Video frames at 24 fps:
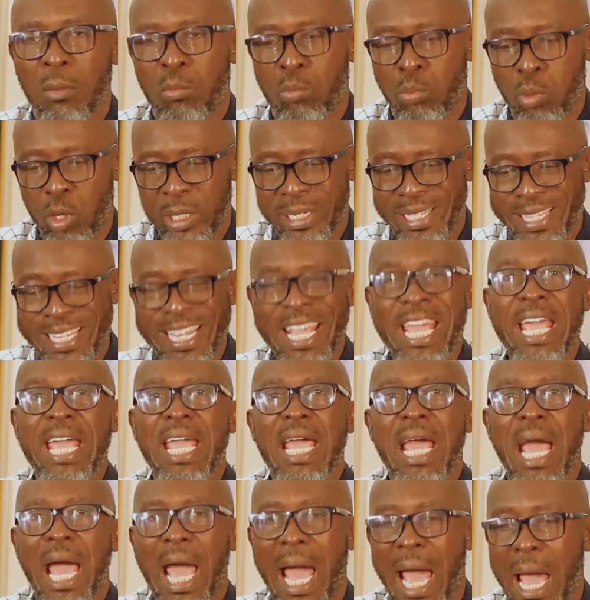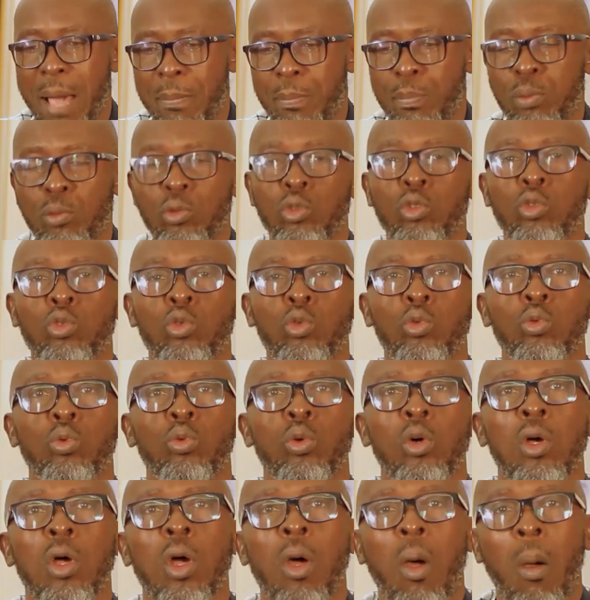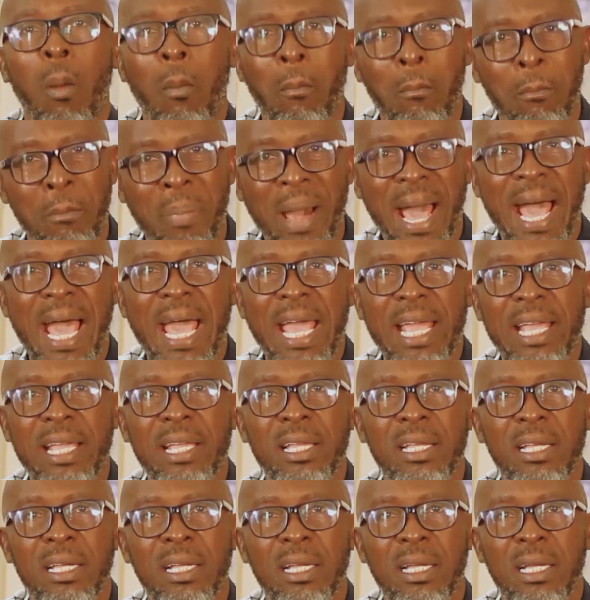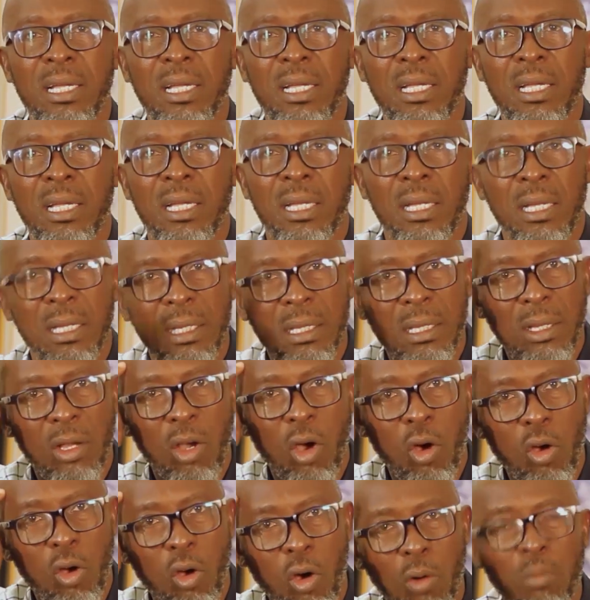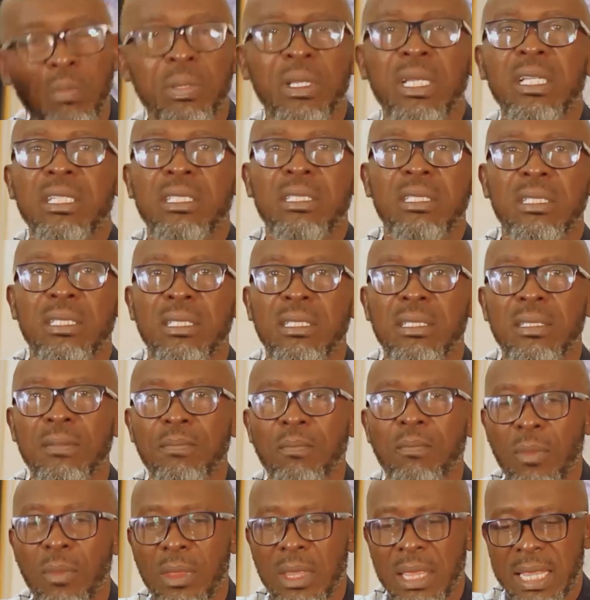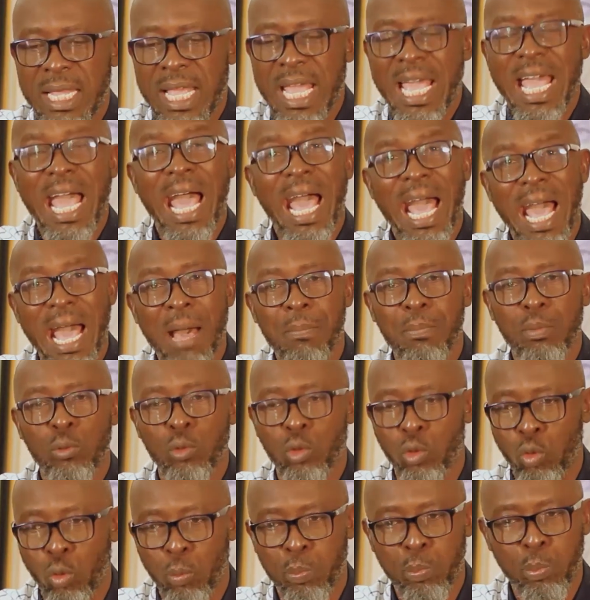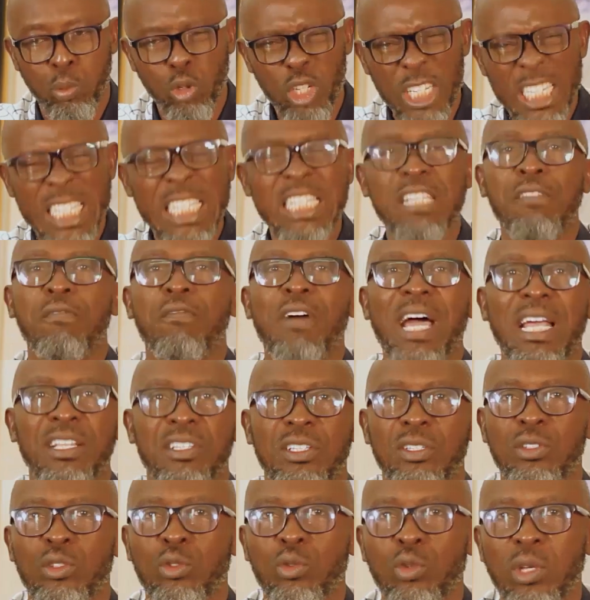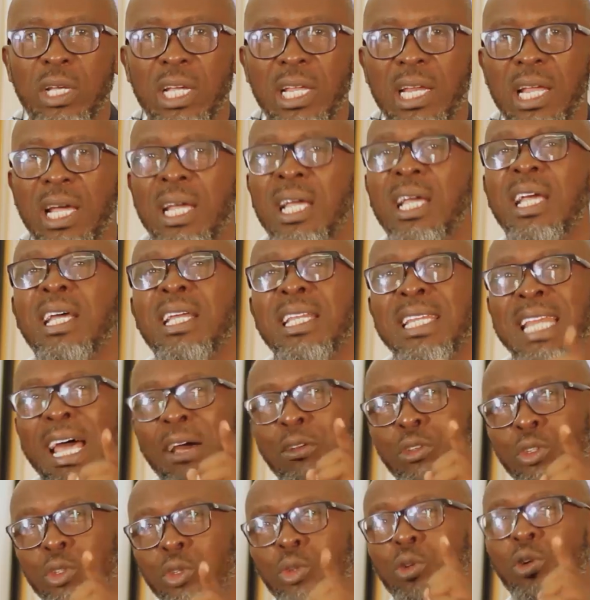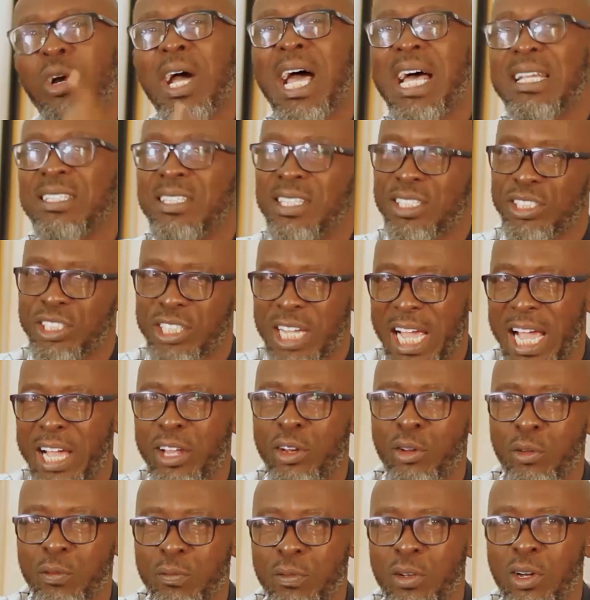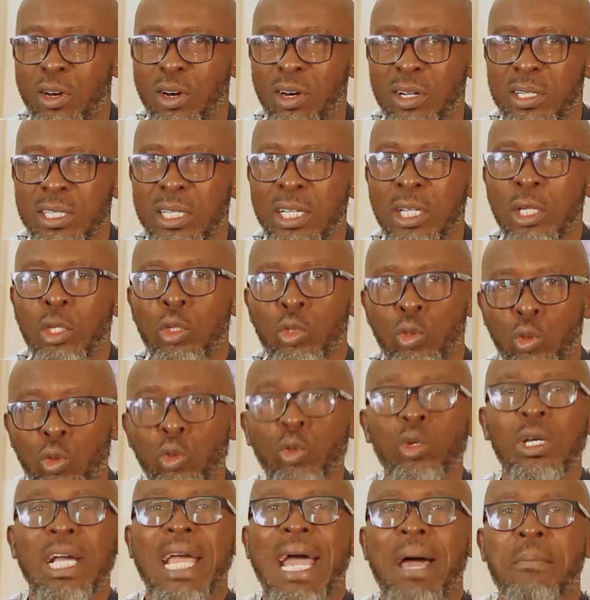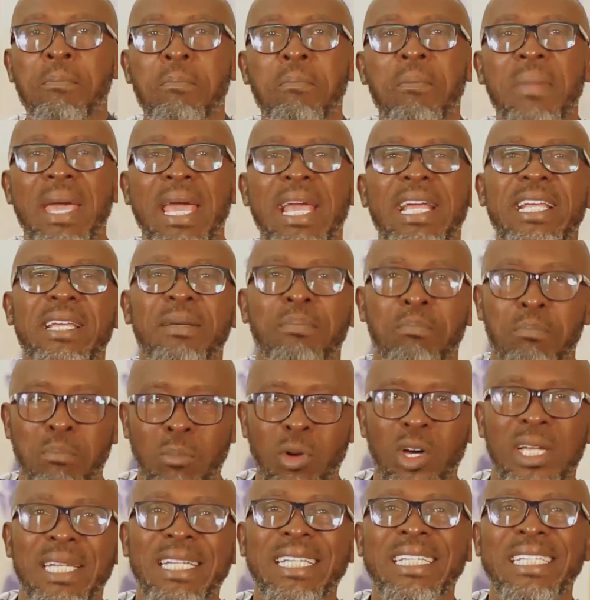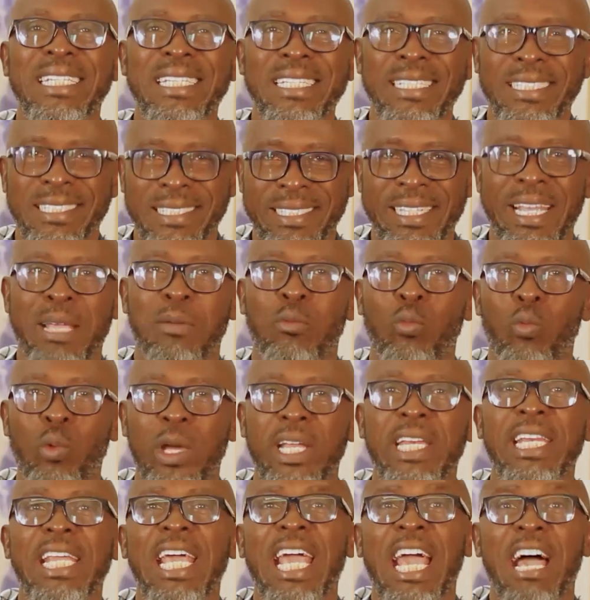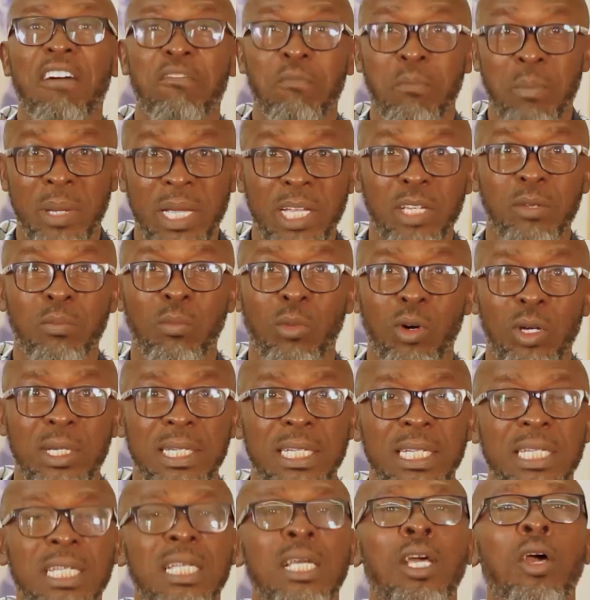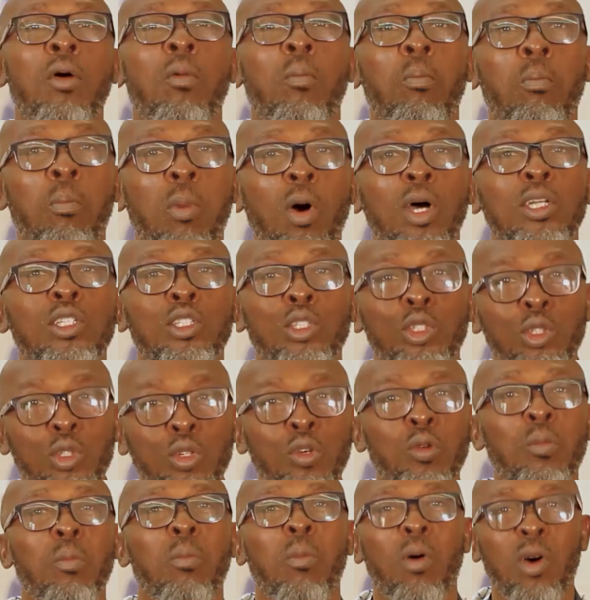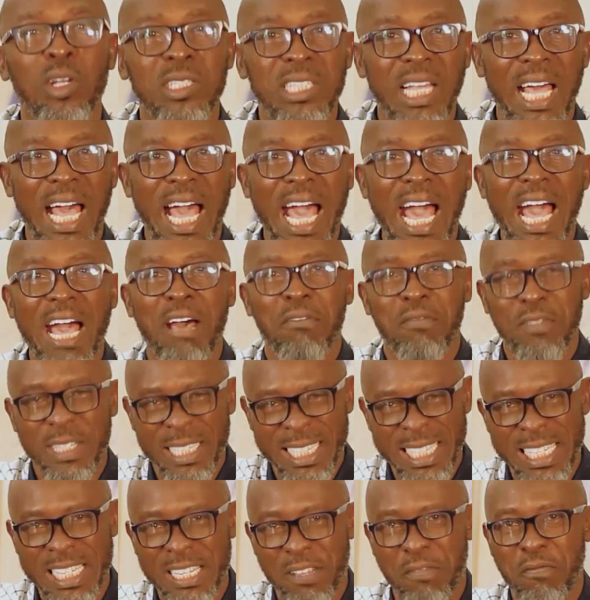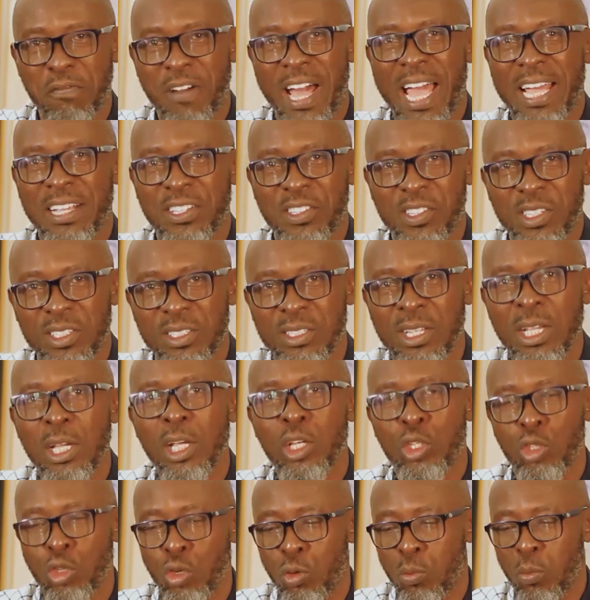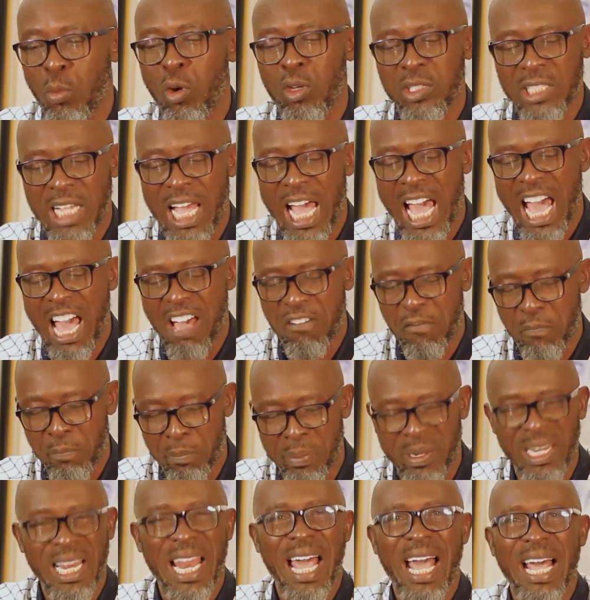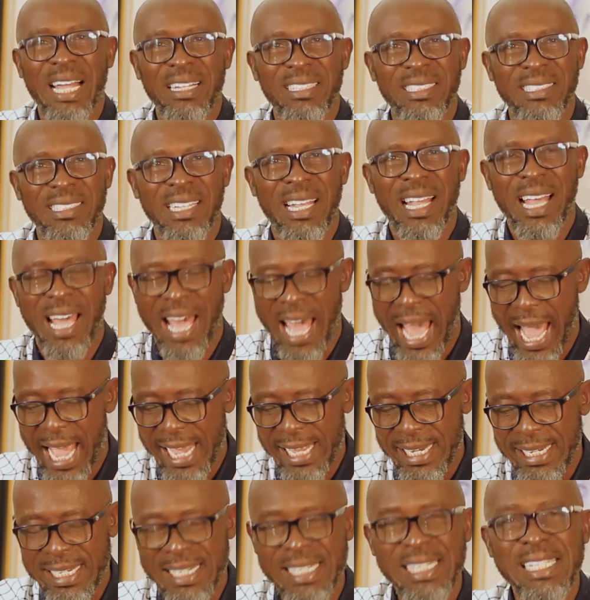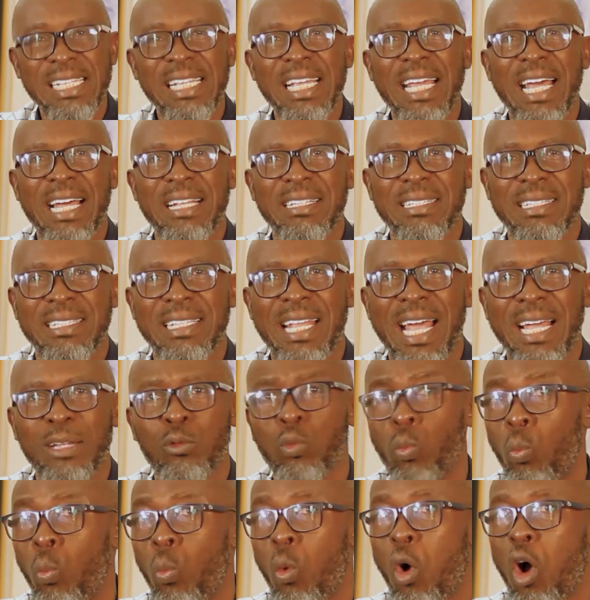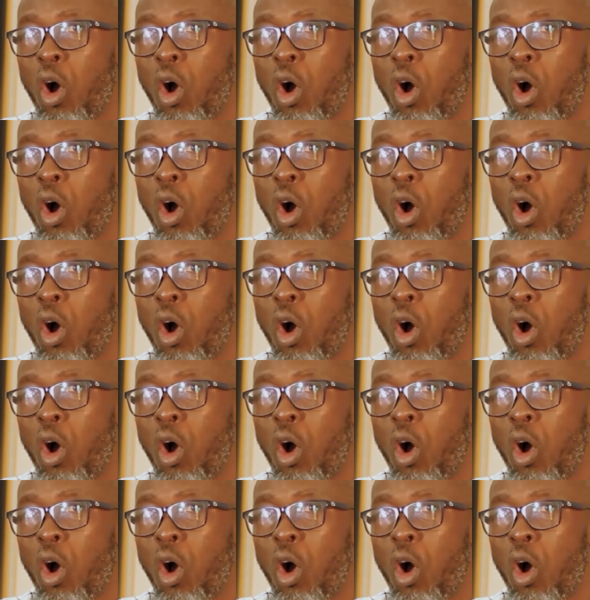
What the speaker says: But they happen to, by concubility, they happen to put devices together. Now, you as a child of God, you can make money the same way they have made money, but you must have devices. You must have plans, ideas that...